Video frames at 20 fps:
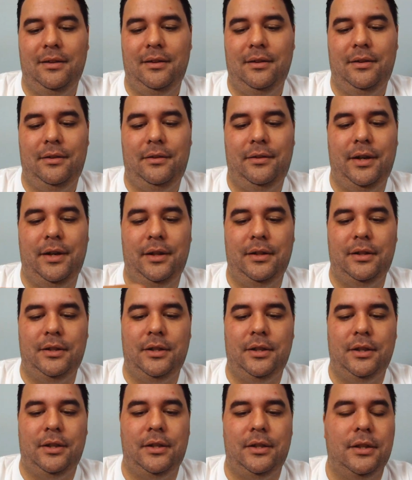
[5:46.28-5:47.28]
All right, let's
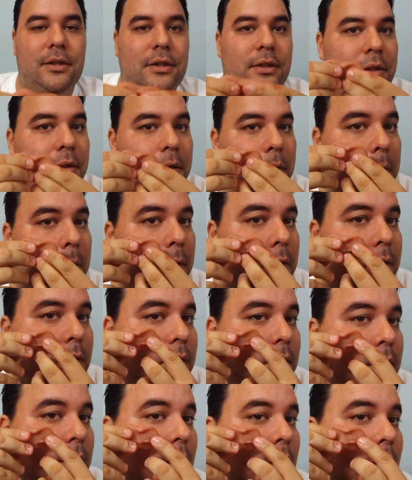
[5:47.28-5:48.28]
look at this.
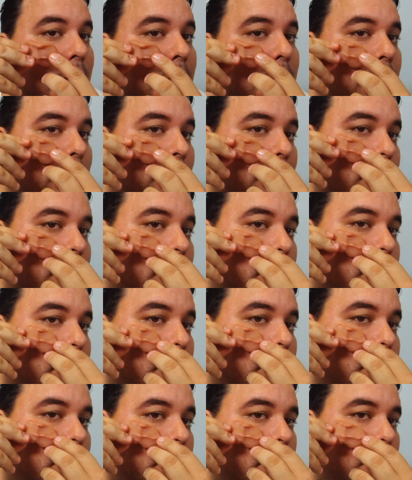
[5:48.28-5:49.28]
See that?
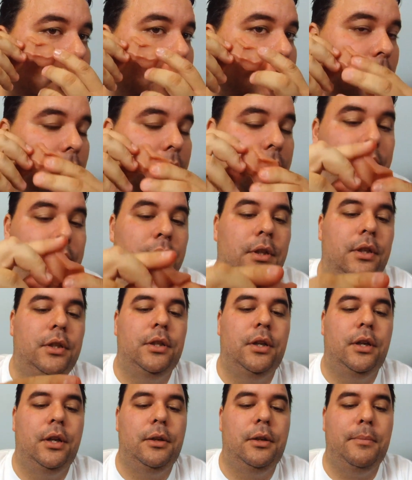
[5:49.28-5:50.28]
It's really
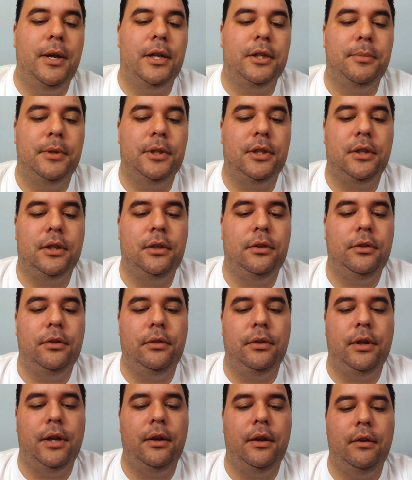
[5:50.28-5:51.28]
starting to match my skin
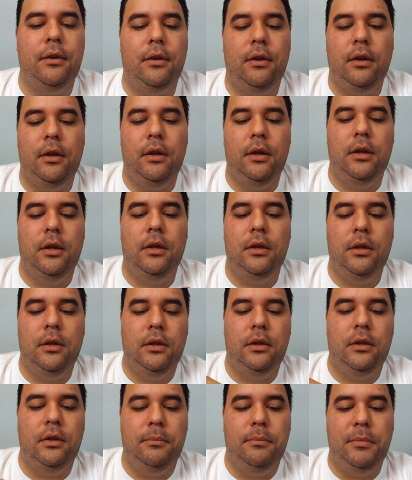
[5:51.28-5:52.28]
tone now.
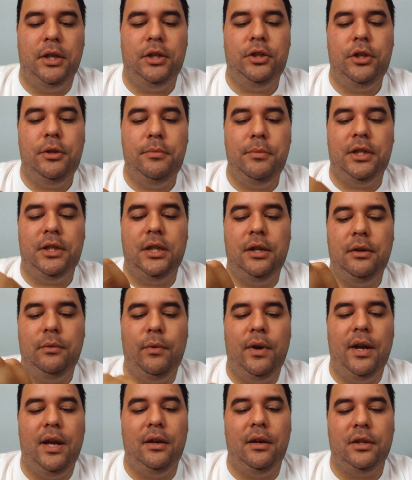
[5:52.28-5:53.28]
Make sure you mix it in
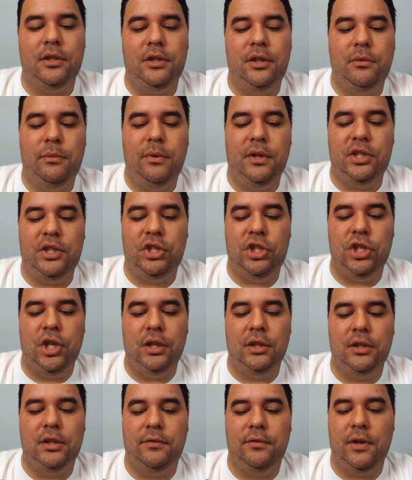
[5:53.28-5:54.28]
well because you don't want
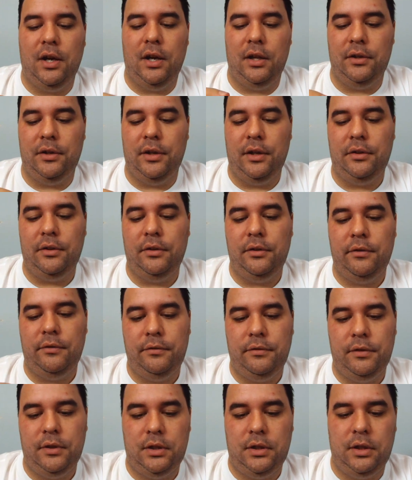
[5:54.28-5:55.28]
chunks of color. I don't know.
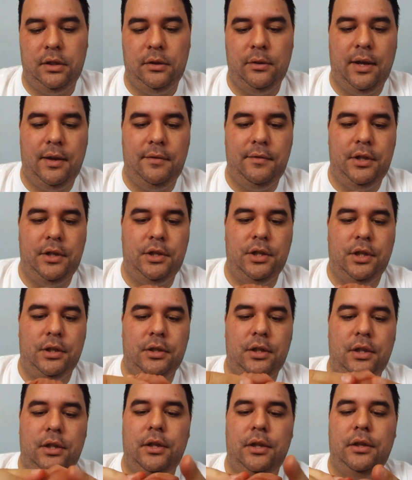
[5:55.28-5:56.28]
Let's see, do I have any
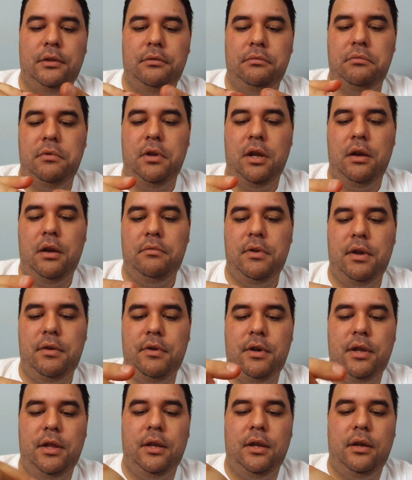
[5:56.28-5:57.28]
chunks in here? No, not
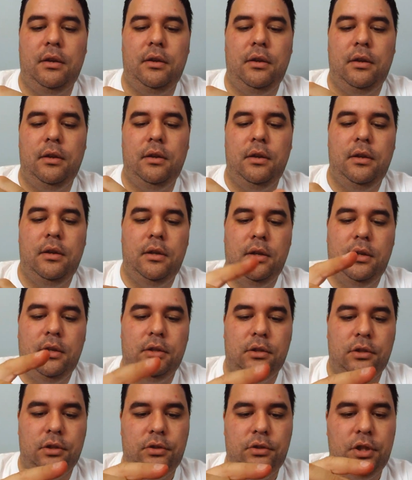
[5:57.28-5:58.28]
really.
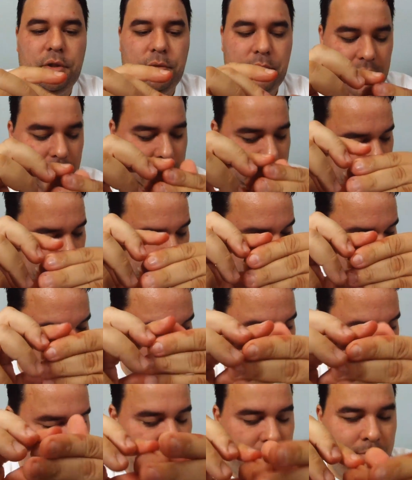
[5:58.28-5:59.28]
So just with adding a little
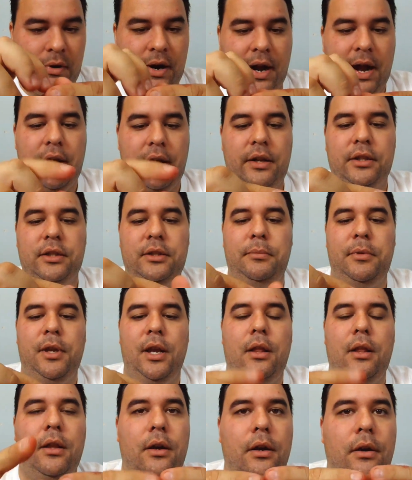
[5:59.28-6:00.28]
bit of brown and some
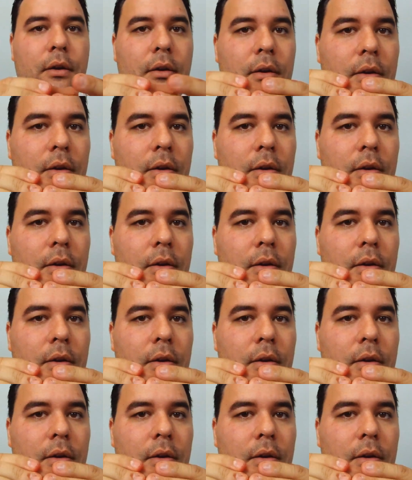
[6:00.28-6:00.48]
yellow,